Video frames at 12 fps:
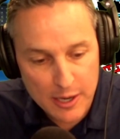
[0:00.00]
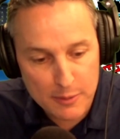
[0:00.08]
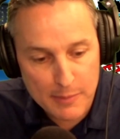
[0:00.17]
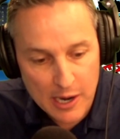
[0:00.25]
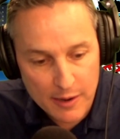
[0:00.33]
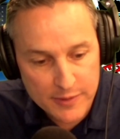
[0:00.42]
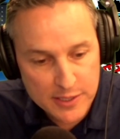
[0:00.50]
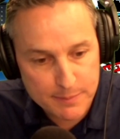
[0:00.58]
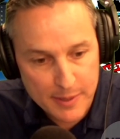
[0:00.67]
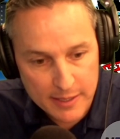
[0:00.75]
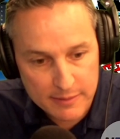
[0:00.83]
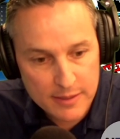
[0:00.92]
Marvin's
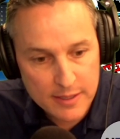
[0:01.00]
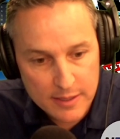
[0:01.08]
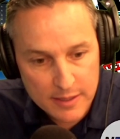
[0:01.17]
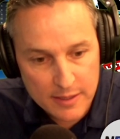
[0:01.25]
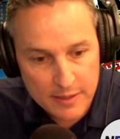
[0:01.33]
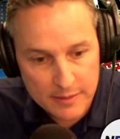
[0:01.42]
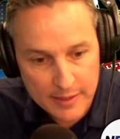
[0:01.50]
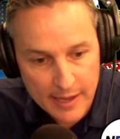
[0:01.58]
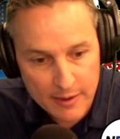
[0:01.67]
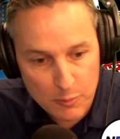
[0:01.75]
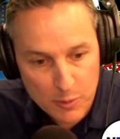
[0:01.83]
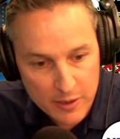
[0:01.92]
they
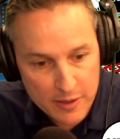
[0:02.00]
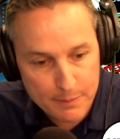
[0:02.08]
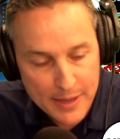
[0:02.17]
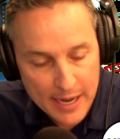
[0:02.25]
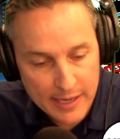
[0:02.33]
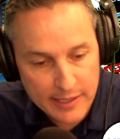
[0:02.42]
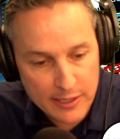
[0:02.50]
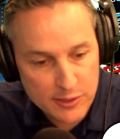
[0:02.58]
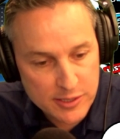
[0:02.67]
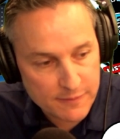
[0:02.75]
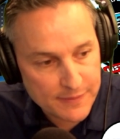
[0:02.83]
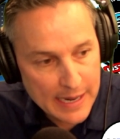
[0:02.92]
are one of the
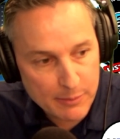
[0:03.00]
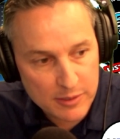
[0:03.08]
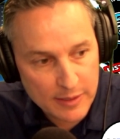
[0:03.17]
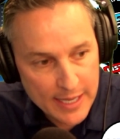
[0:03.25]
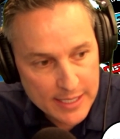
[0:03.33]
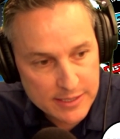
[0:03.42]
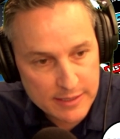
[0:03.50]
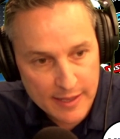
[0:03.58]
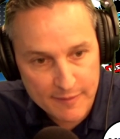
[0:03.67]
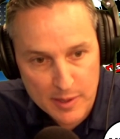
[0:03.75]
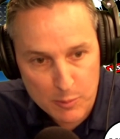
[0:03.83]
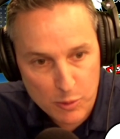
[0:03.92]
pioneers in fiberglass, and
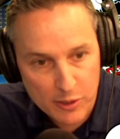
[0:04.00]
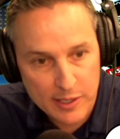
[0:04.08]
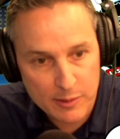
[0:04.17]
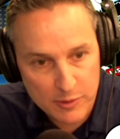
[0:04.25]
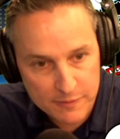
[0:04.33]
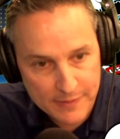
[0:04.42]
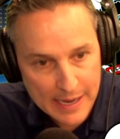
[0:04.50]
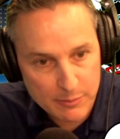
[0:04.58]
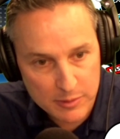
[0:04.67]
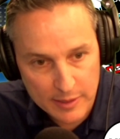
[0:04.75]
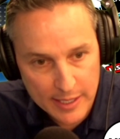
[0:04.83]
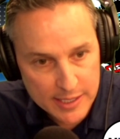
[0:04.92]
they've been working with
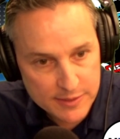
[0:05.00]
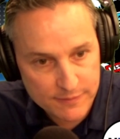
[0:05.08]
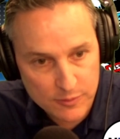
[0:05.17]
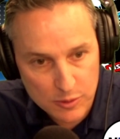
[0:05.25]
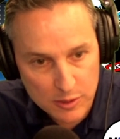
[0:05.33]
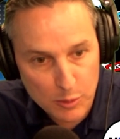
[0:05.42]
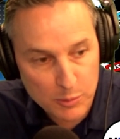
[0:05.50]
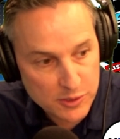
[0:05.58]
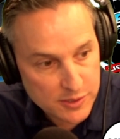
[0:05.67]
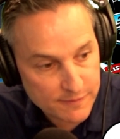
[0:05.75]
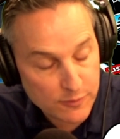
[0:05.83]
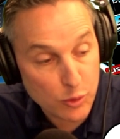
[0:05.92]
fiberglass for
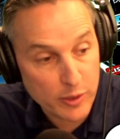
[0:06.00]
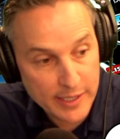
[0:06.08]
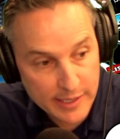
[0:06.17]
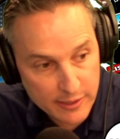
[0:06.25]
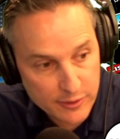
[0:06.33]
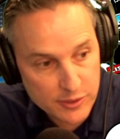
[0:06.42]
almost 40 years.